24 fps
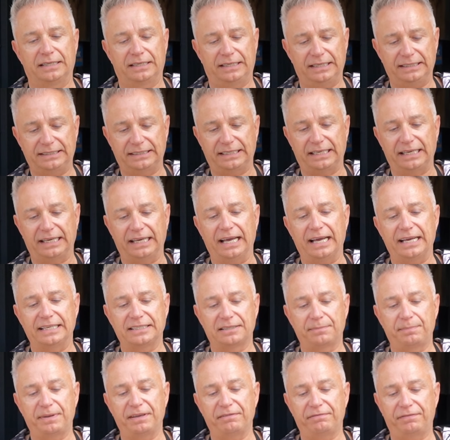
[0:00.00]
this gear is
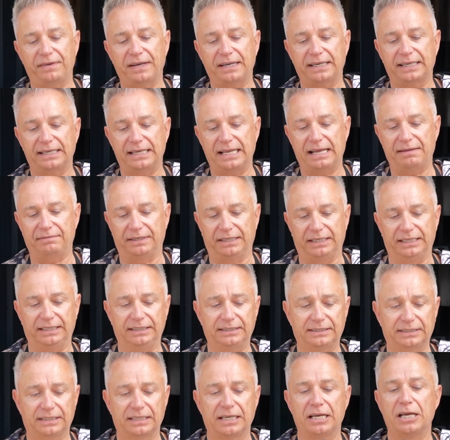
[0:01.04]
a bit fucking lovely. It
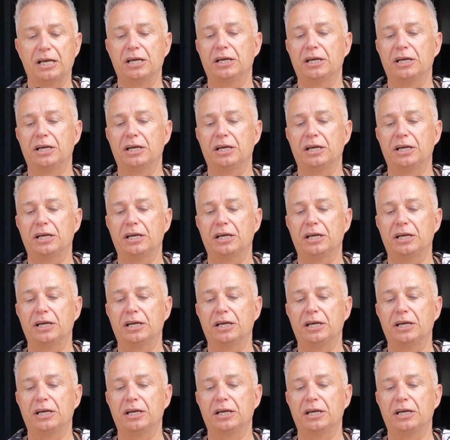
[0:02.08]
is,